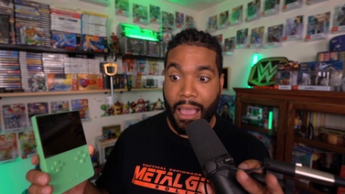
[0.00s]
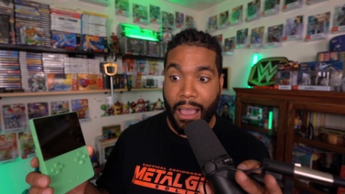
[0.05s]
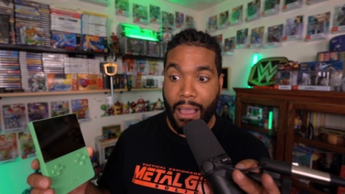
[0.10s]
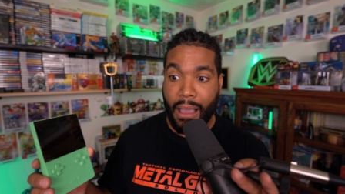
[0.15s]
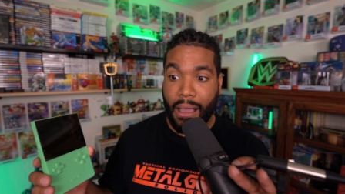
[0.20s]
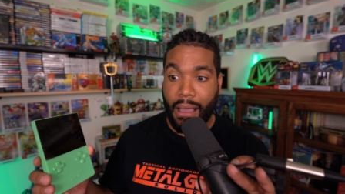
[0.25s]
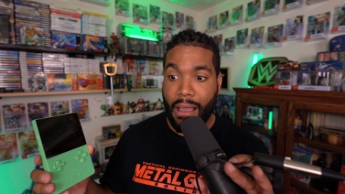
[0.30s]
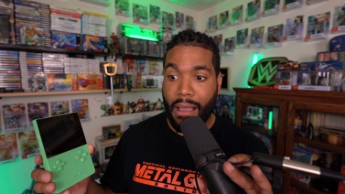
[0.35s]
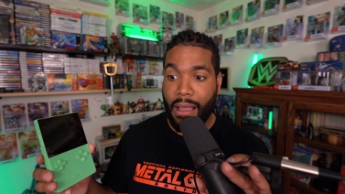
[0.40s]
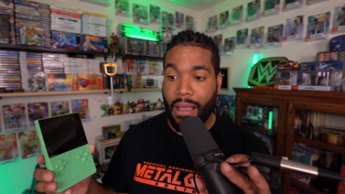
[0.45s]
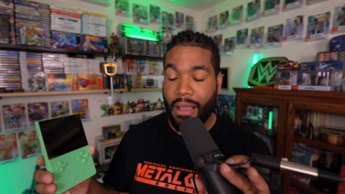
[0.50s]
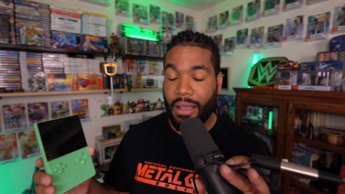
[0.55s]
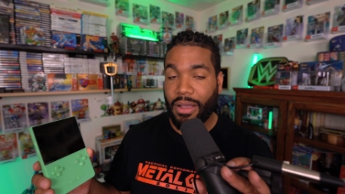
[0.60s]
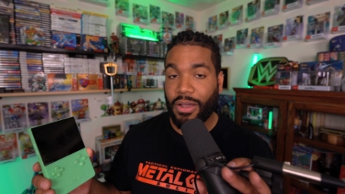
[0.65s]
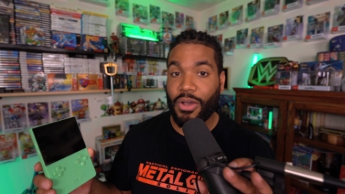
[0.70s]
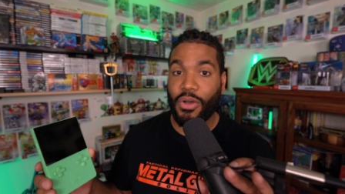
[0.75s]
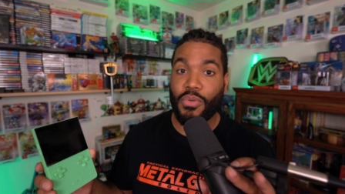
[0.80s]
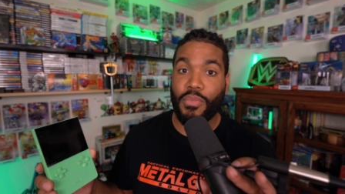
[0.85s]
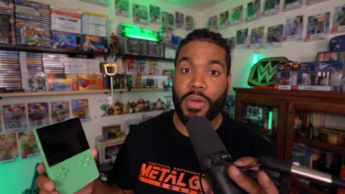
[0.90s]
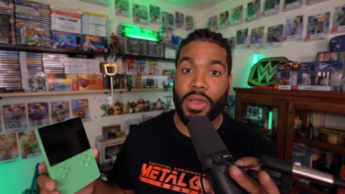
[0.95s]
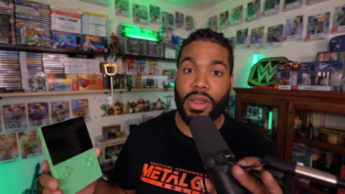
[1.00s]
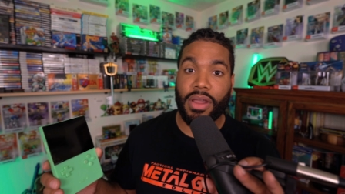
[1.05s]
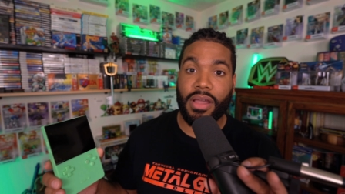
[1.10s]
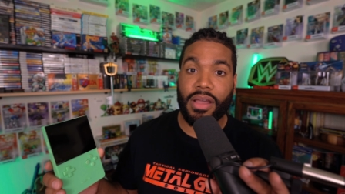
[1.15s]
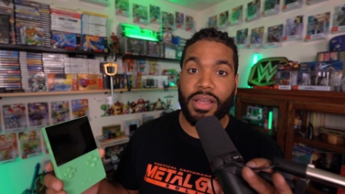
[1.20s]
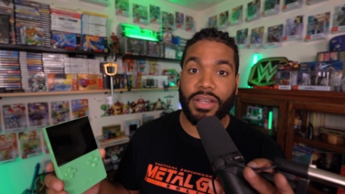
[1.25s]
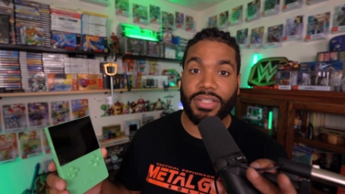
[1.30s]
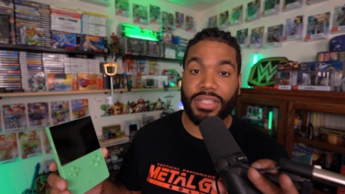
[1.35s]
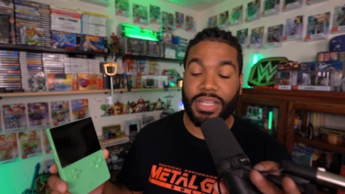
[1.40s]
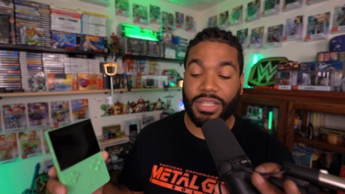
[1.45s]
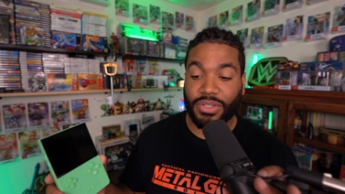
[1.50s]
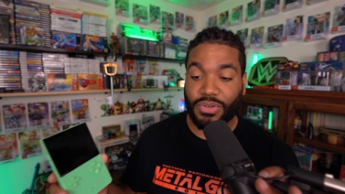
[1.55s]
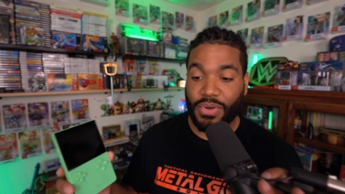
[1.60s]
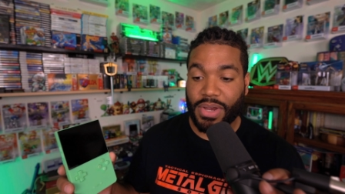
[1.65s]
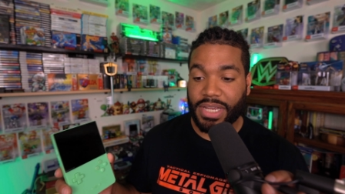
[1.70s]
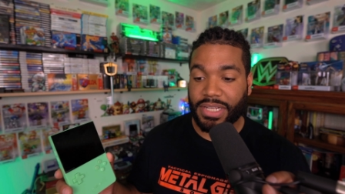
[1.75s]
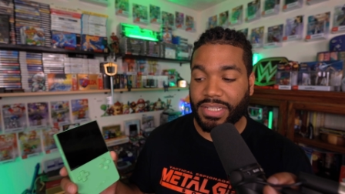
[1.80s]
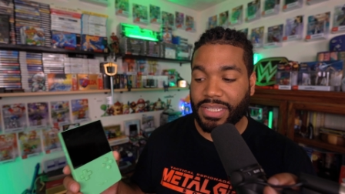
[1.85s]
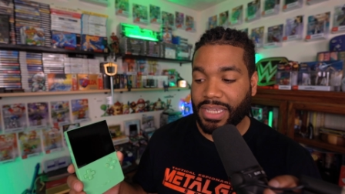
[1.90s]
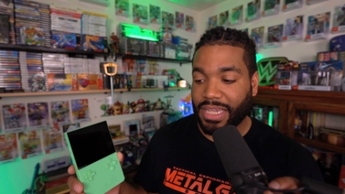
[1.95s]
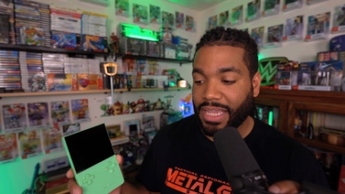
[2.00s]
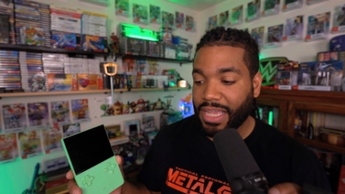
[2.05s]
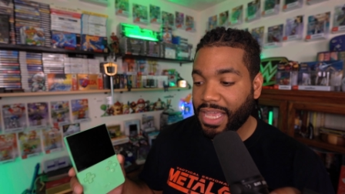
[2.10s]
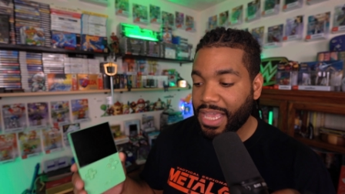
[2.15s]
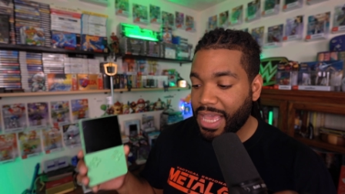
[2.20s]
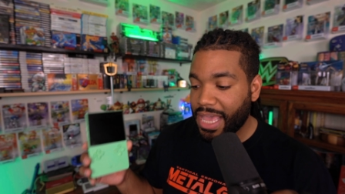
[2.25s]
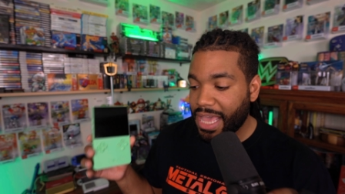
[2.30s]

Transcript: oh, oh my gosh, that's crazy.